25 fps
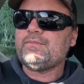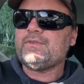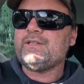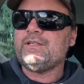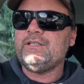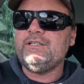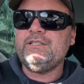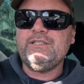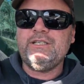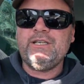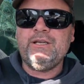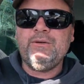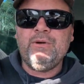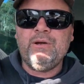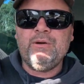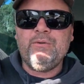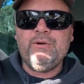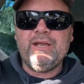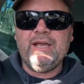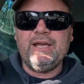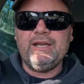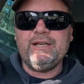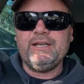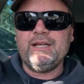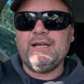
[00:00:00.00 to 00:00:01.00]
see where we
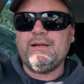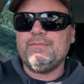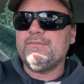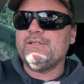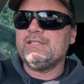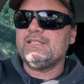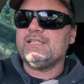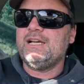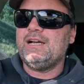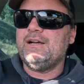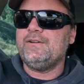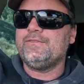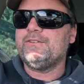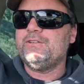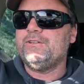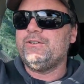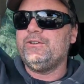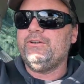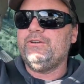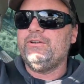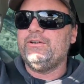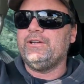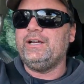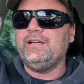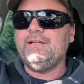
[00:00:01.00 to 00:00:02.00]
end up this
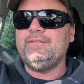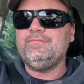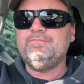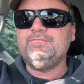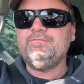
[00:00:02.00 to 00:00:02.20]
afternoon, eh?